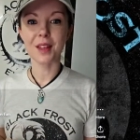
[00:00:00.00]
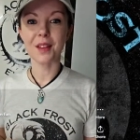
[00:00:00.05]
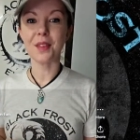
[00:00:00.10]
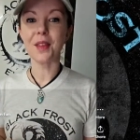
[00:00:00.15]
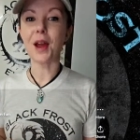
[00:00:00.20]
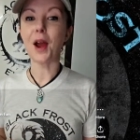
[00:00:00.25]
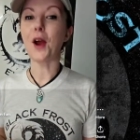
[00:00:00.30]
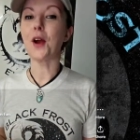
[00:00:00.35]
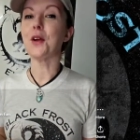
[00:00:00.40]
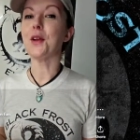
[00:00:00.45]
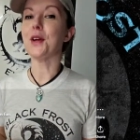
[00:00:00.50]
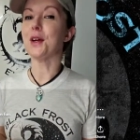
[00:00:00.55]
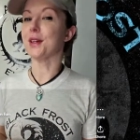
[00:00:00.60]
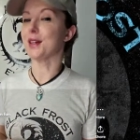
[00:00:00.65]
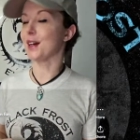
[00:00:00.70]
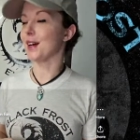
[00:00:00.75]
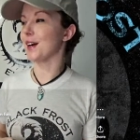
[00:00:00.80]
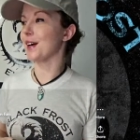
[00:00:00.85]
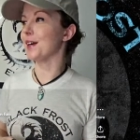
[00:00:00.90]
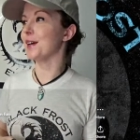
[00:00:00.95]
There you
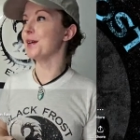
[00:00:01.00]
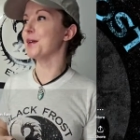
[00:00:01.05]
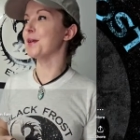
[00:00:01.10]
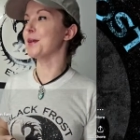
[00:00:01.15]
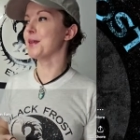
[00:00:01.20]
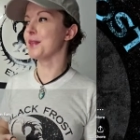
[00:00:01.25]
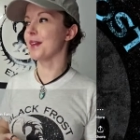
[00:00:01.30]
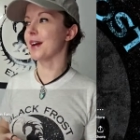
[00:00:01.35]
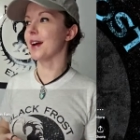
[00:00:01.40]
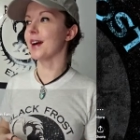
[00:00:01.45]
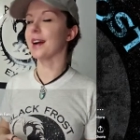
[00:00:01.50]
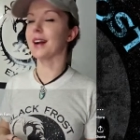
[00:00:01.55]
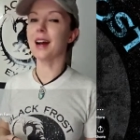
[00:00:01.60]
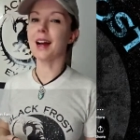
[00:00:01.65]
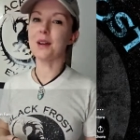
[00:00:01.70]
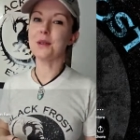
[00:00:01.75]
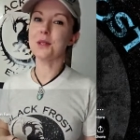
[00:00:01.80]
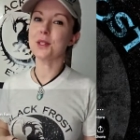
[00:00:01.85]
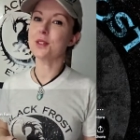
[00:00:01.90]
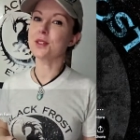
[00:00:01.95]
go. There.
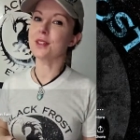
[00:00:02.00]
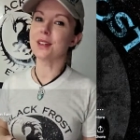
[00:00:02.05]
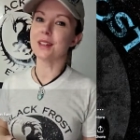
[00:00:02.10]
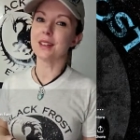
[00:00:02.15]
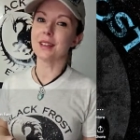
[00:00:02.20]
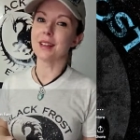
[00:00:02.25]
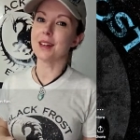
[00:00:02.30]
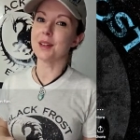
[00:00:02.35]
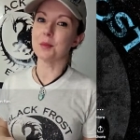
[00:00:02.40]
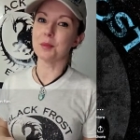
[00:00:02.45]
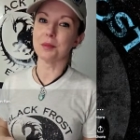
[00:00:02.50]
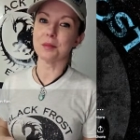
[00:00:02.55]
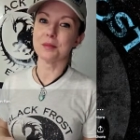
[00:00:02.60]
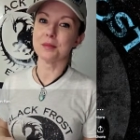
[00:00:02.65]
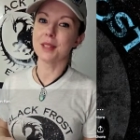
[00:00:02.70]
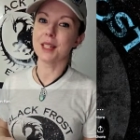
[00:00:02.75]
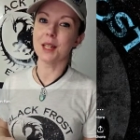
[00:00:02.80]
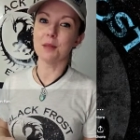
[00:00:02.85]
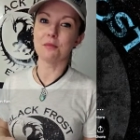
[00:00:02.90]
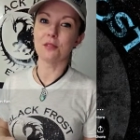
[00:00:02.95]
I was just going to let him
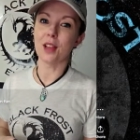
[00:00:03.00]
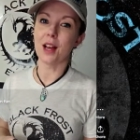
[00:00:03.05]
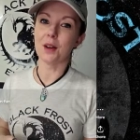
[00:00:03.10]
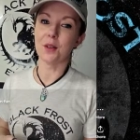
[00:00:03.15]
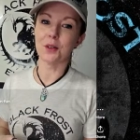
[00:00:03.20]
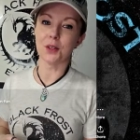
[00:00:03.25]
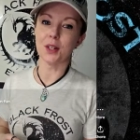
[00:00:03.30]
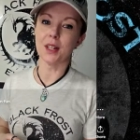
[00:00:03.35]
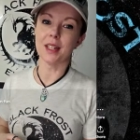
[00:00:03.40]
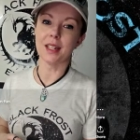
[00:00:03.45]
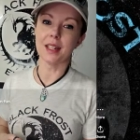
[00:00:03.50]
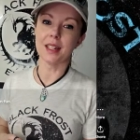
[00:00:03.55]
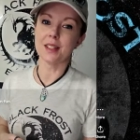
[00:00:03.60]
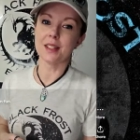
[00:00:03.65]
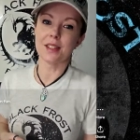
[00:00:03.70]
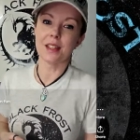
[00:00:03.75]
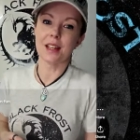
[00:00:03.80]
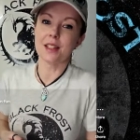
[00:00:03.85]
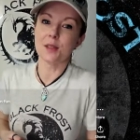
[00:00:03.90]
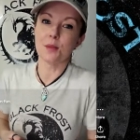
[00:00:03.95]
keep floundering.
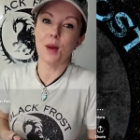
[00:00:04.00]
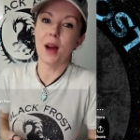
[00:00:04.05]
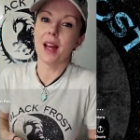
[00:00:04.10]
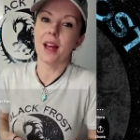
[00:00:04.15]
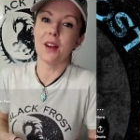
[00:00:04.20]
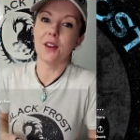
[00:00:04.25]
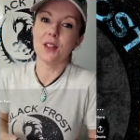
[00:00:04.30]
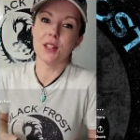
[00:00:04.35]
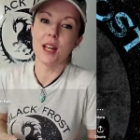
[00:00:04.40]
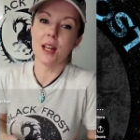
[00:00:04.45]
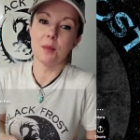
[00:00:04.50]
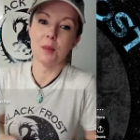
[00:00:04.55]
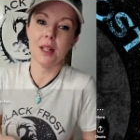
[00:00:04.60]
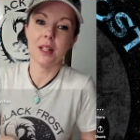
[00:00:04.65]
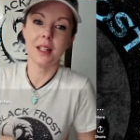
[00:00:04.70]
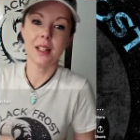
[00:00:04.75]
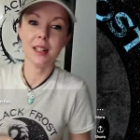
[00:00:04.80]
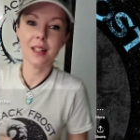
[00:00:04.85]
That's my entertainment.